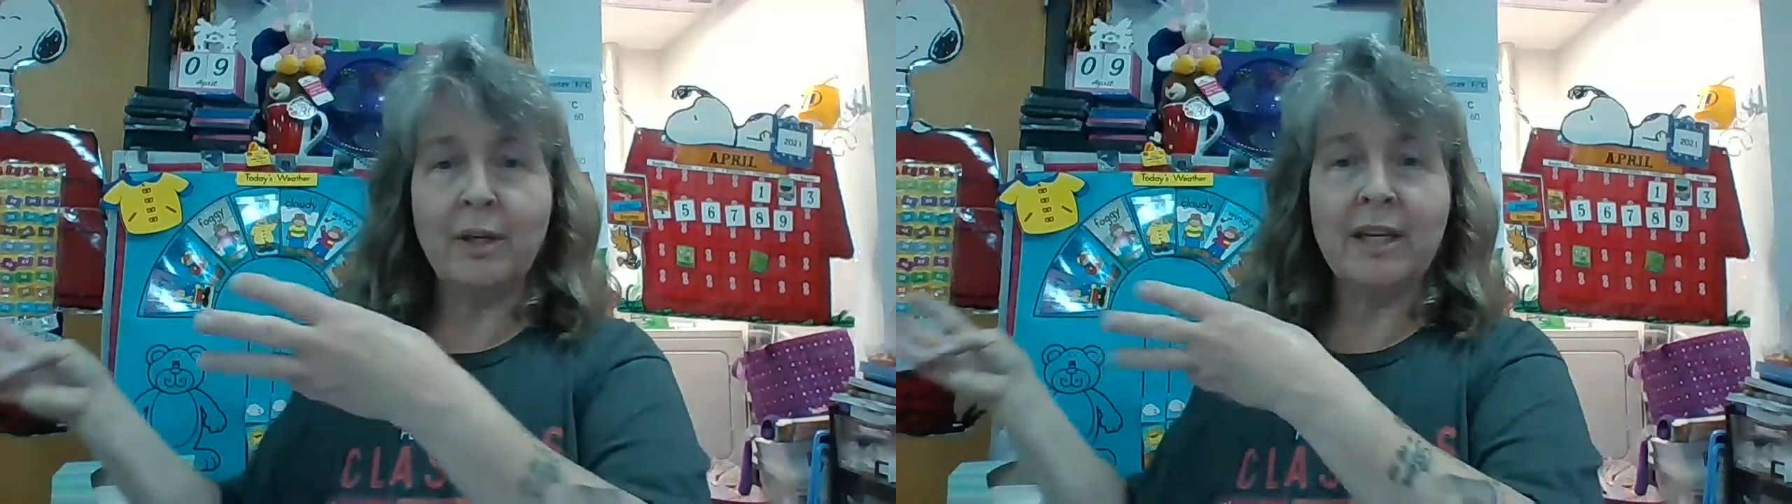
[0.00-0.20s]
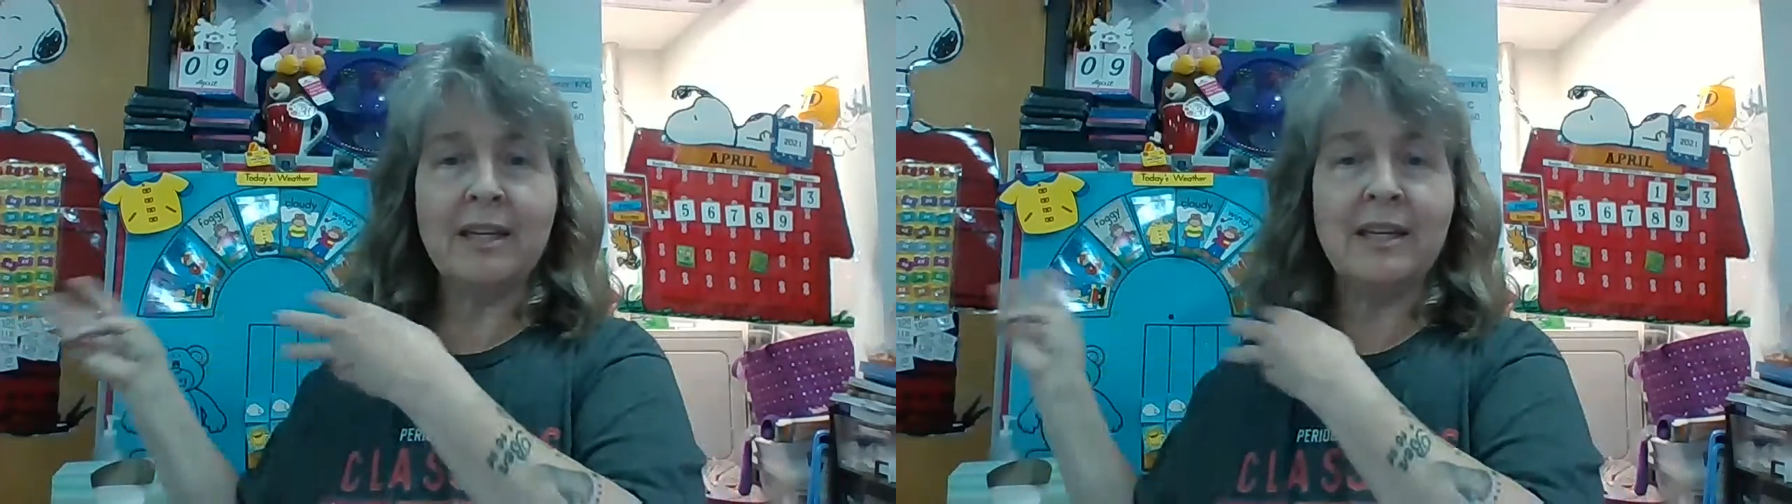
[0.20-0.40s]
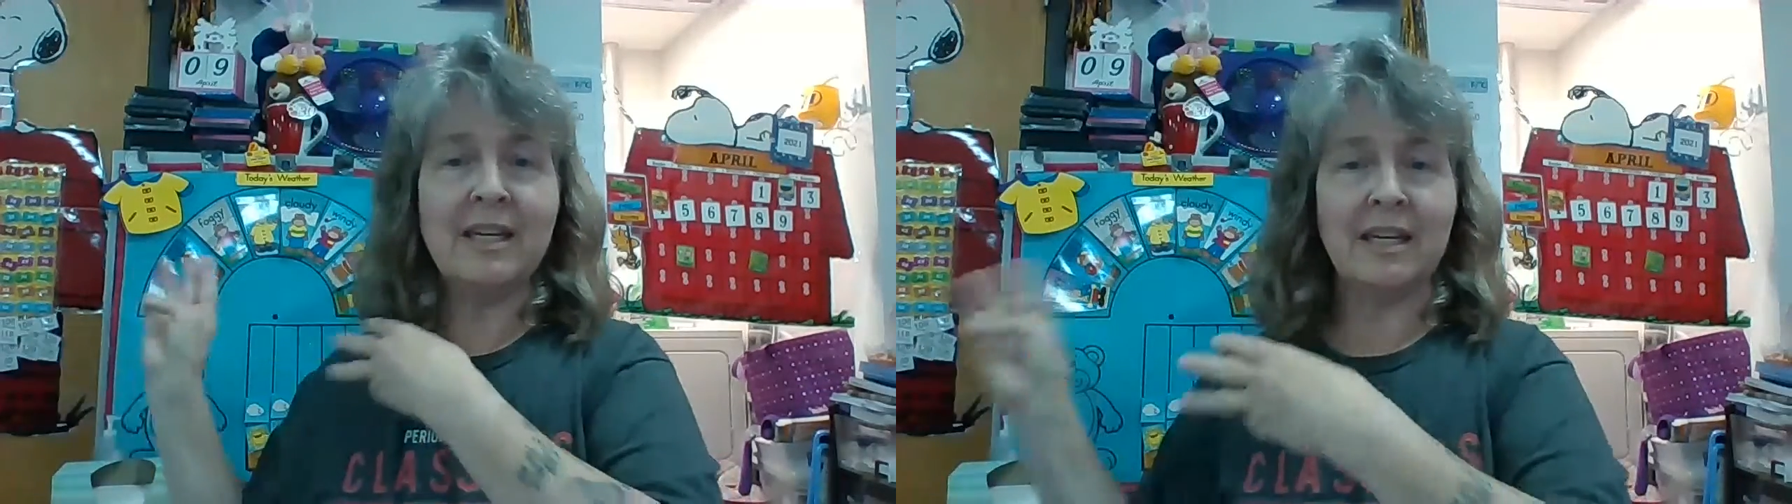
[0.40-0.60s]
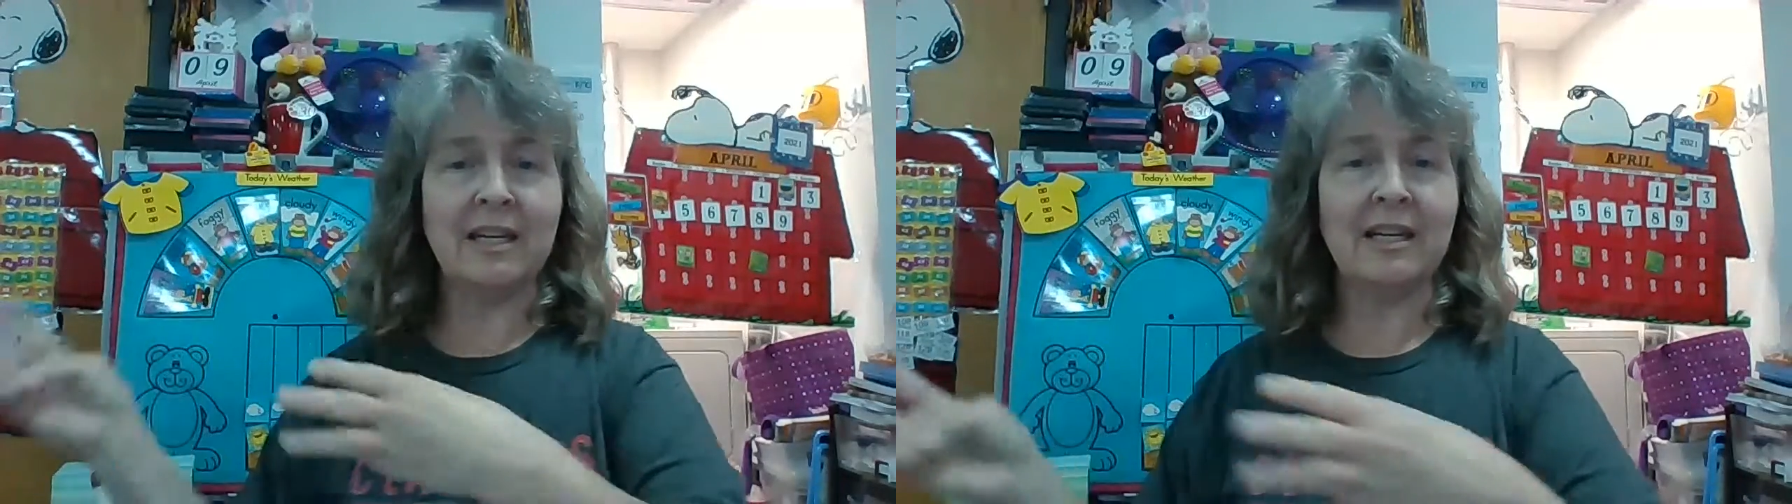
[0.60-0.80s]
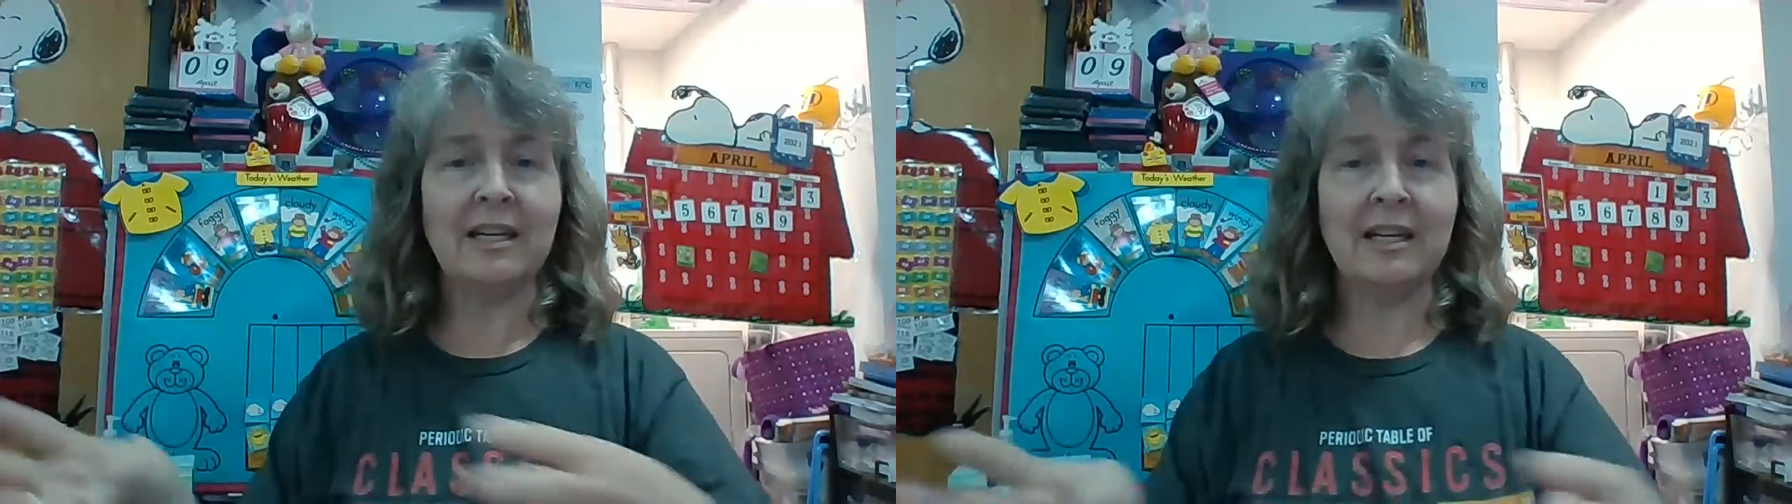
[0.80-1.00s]

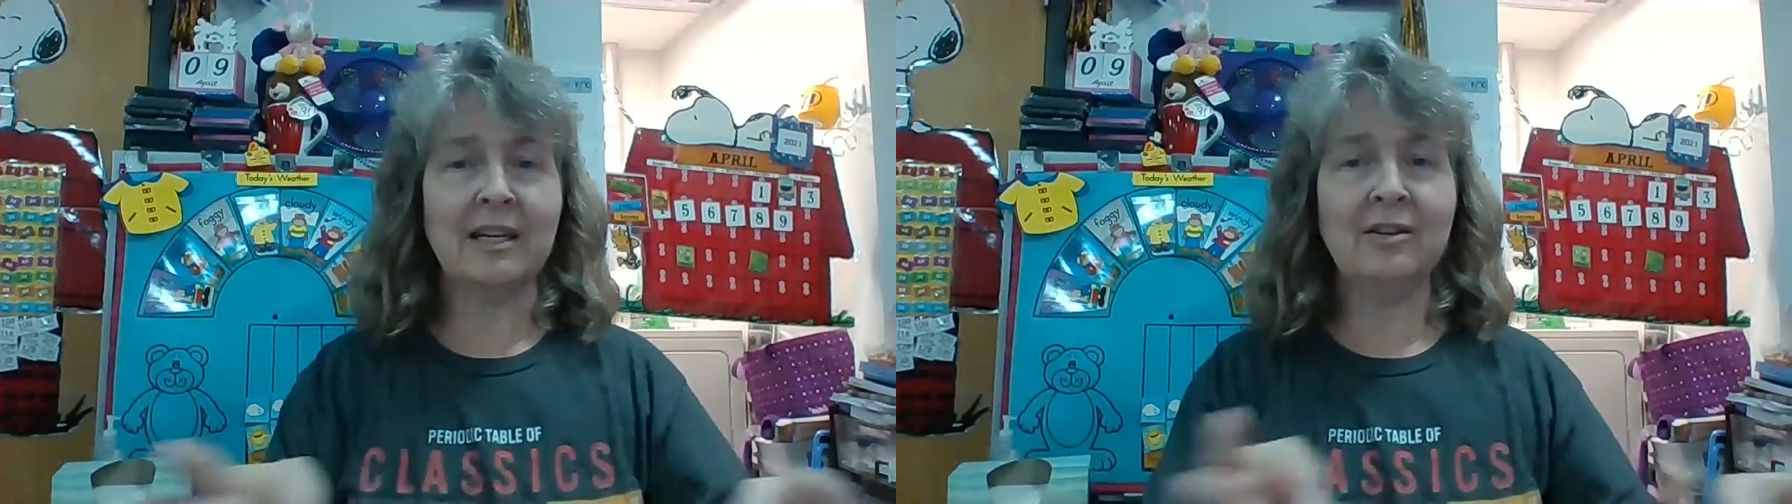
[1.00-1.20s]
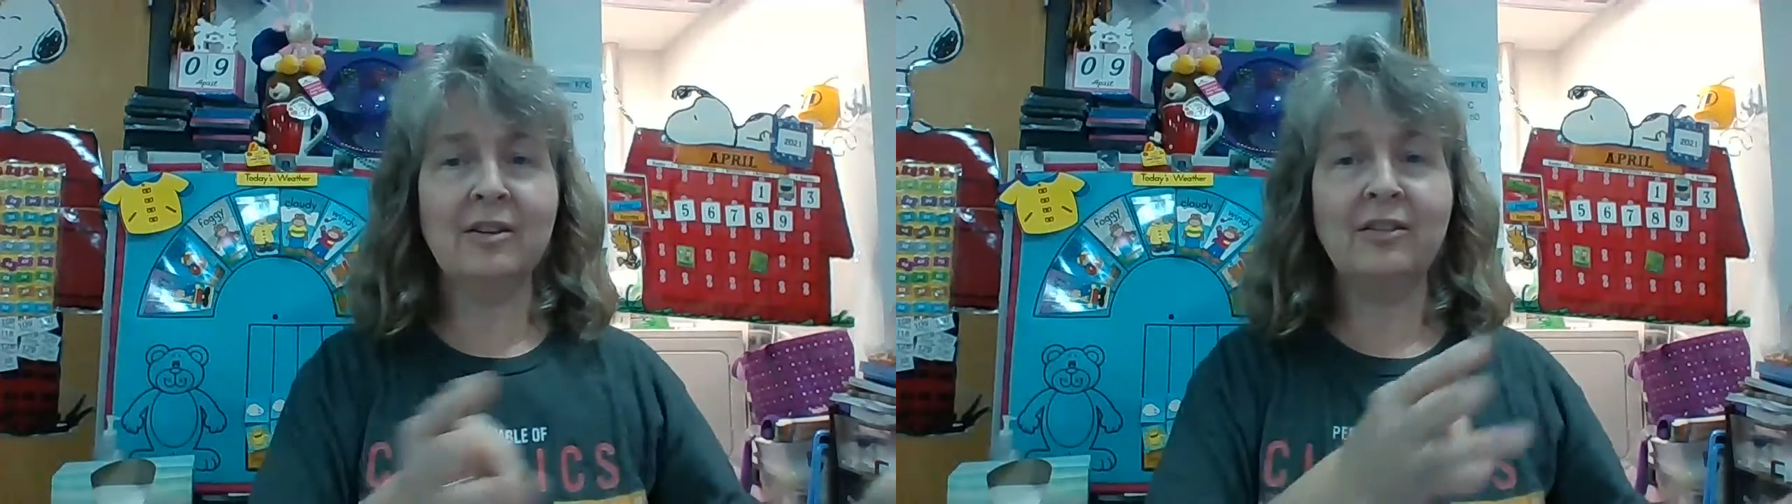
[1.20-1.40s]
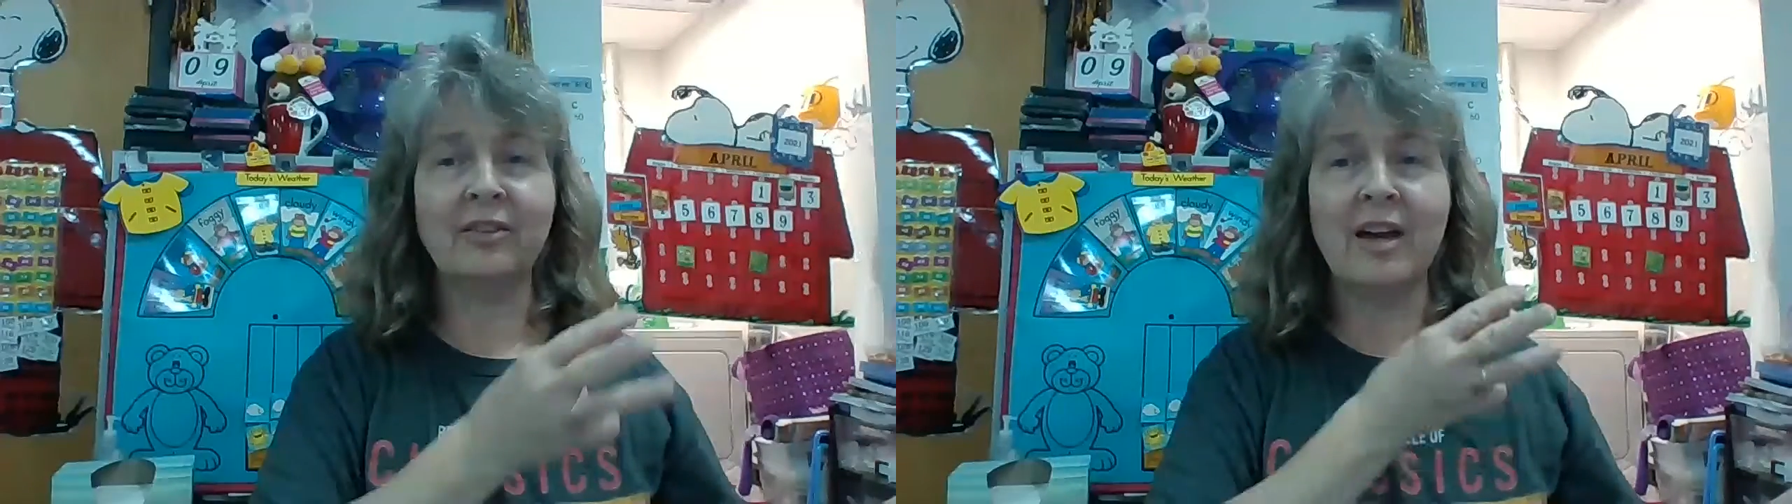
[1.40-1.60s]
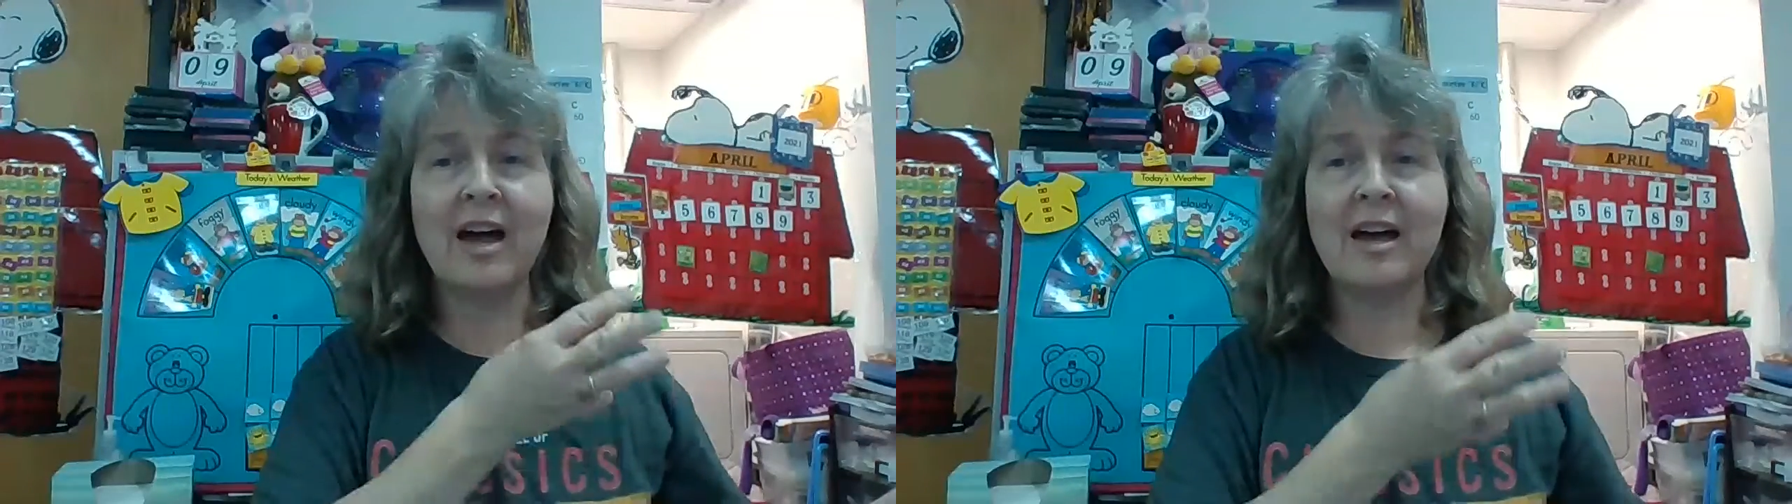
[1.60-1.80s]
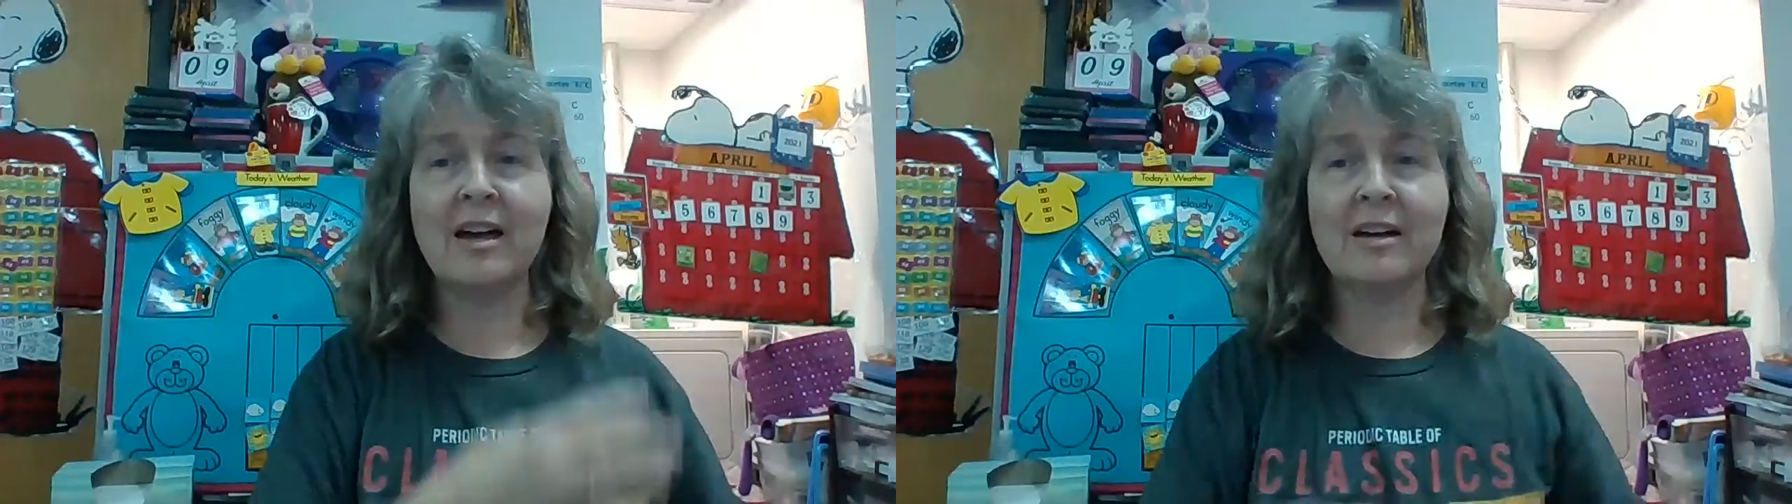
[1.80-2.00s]
windy in the
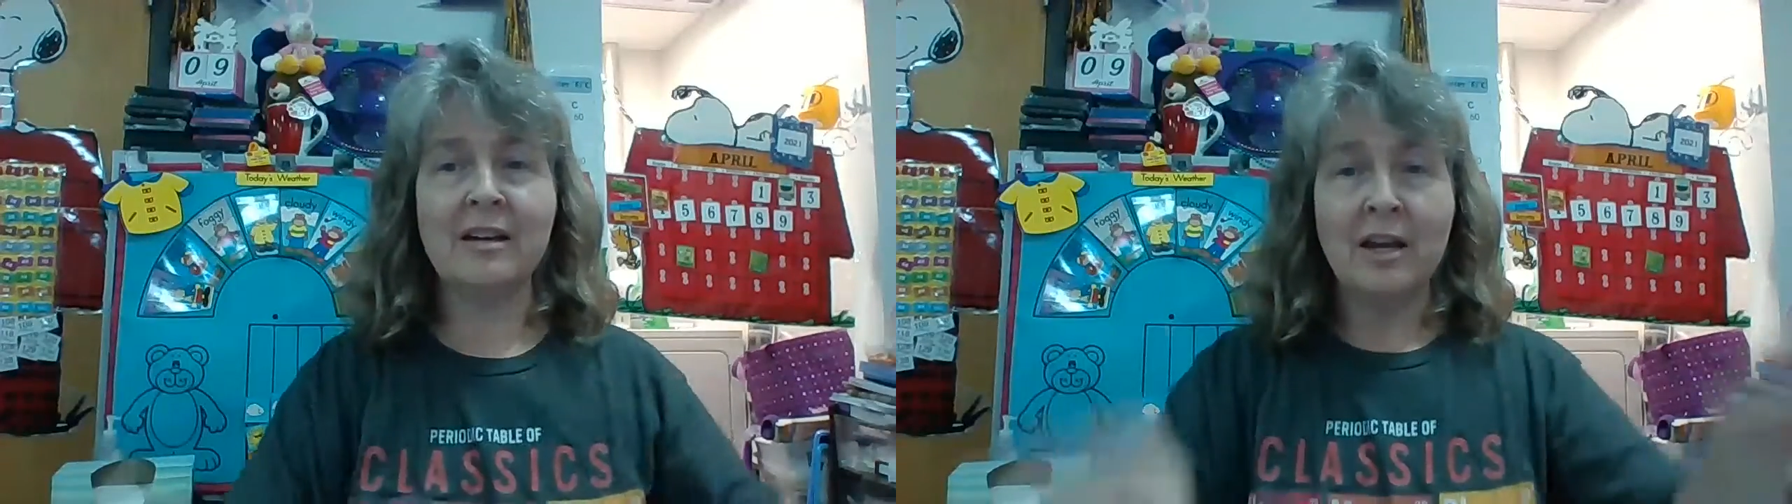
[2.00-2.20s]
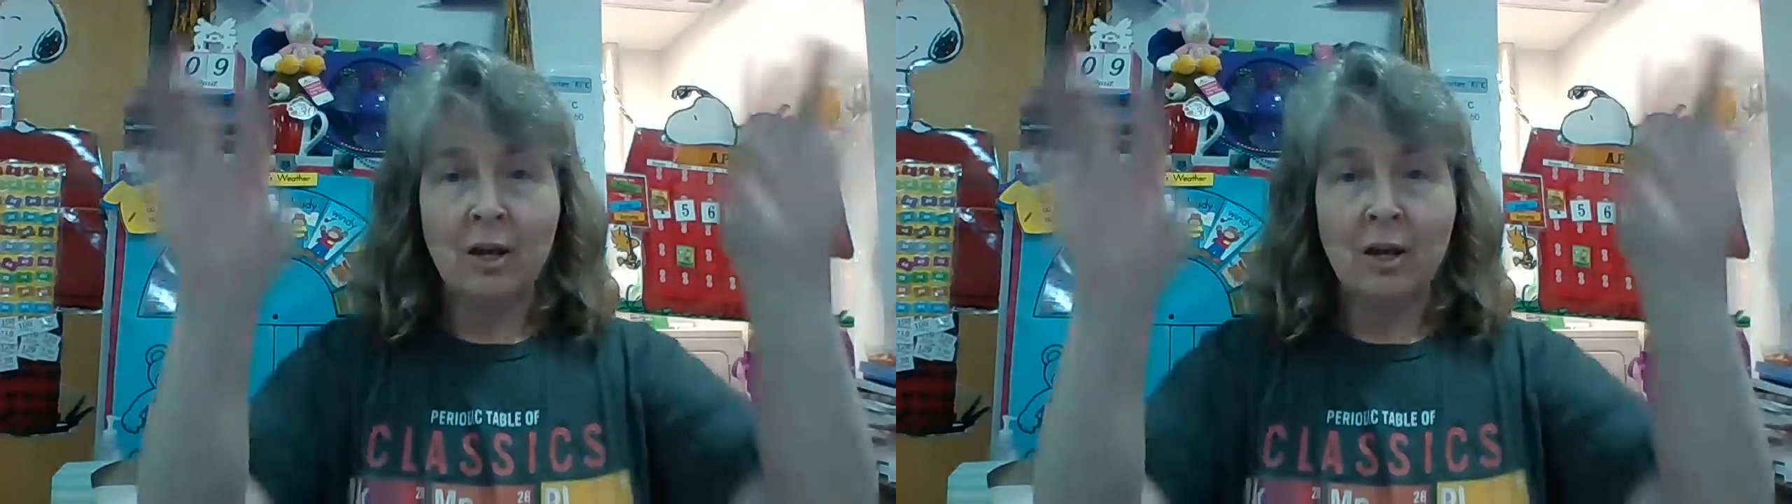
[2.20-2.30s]
sky.